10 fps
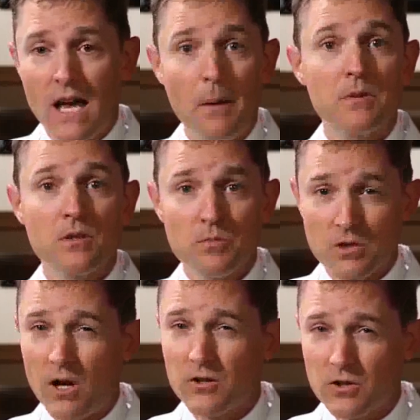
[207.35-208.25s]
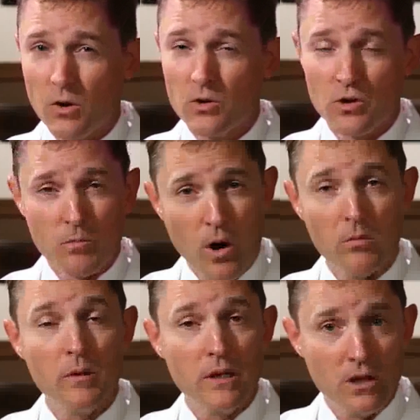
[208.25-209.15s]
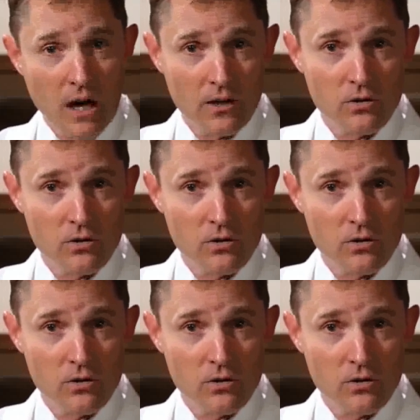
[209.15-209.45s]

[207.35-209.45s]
Epsom salt soaks are probably not